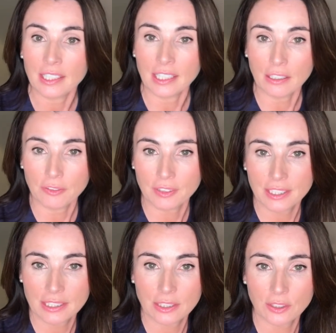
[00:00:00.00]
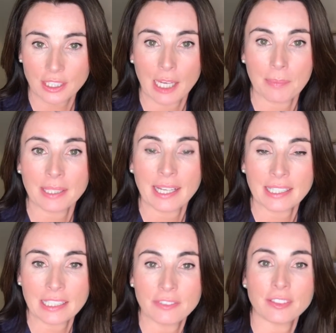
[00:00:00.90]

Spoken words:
If this does happen, and if an